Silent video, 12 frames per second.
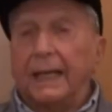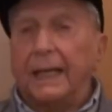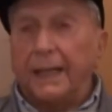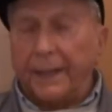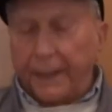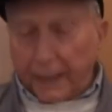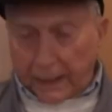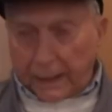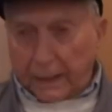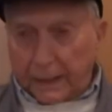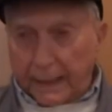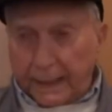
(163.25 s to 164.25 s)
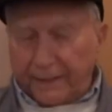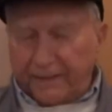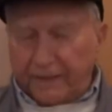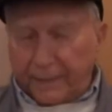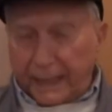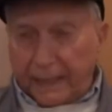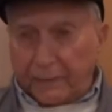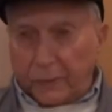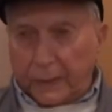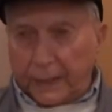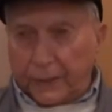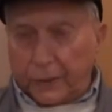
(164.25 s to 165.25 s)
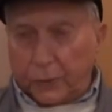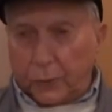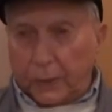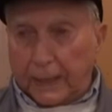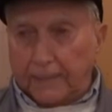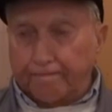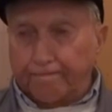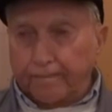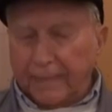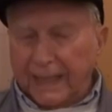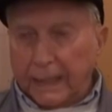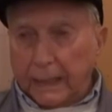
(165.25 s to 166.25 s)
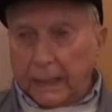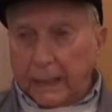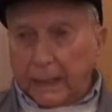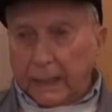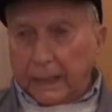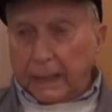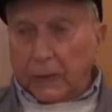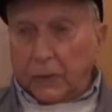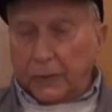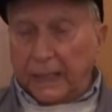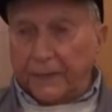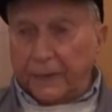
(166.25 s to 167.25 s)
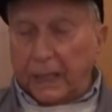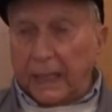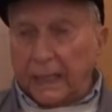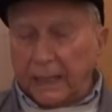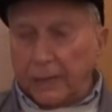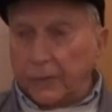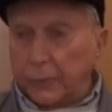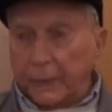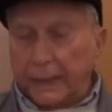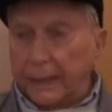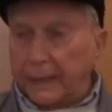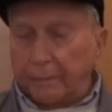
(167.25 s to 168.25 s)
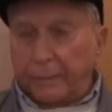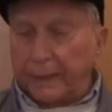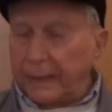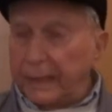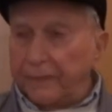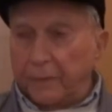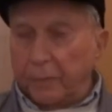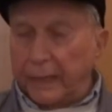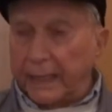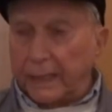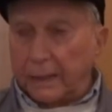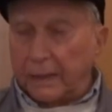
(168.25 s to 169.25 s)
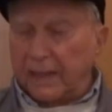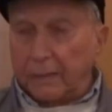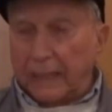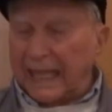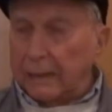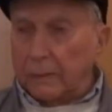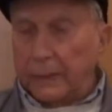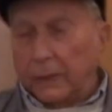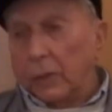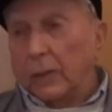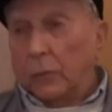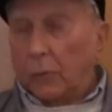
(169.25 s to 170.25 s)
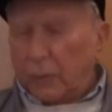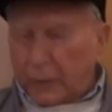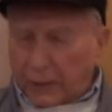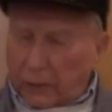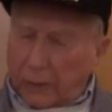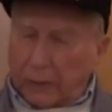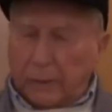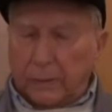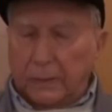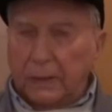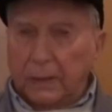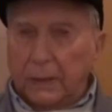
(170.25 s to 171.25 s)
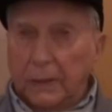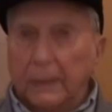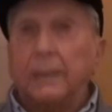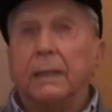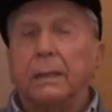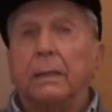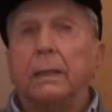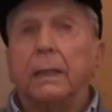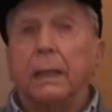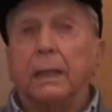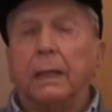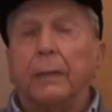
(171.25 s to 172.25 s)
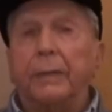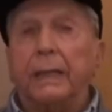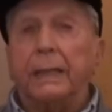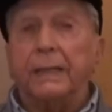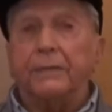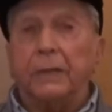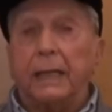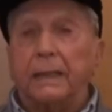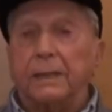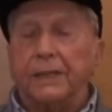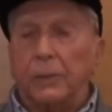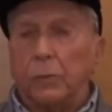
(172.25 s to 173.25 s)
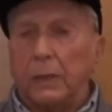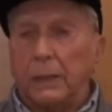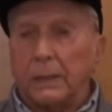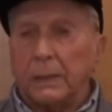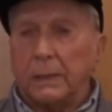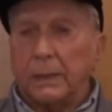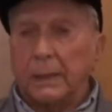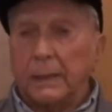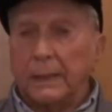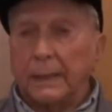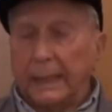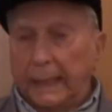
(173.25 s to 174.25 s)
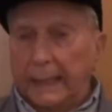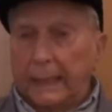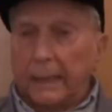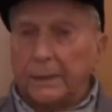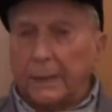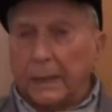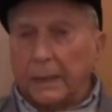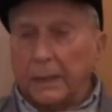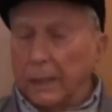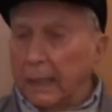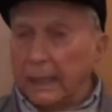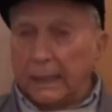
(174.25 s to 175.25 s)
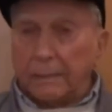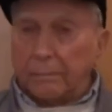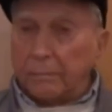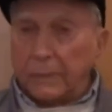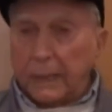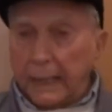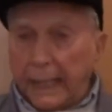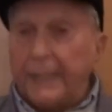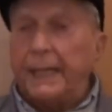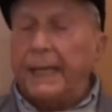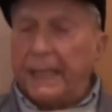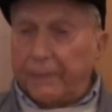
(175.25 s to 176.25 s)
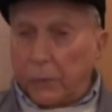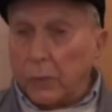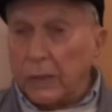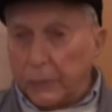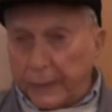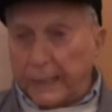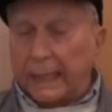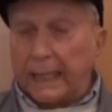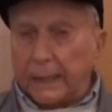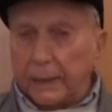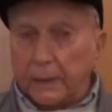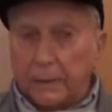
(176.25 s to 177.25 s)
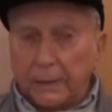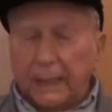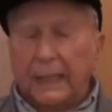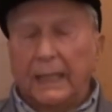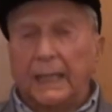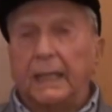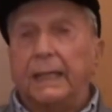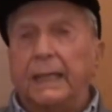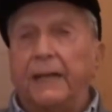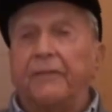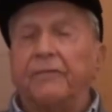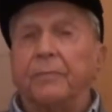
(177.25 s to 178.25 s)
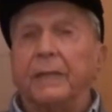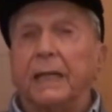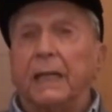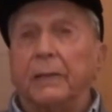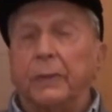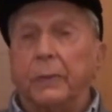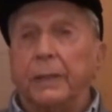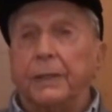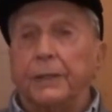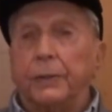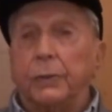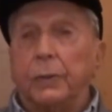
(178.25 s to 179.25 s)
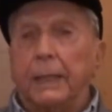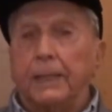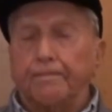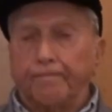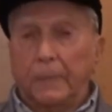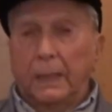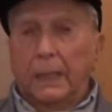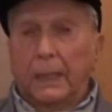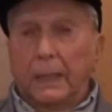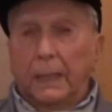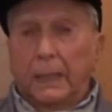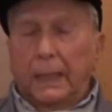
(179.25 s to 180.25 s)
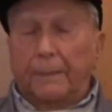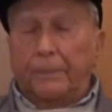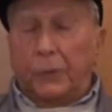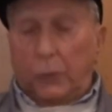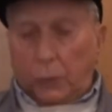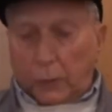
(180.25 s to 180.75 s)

And then from then we went to different islands. We'd hit different places. I don't know what's called. How many different islands he was. They hit out there. There's a lot of them. 18 different ones we was at though. And then from there we went to up to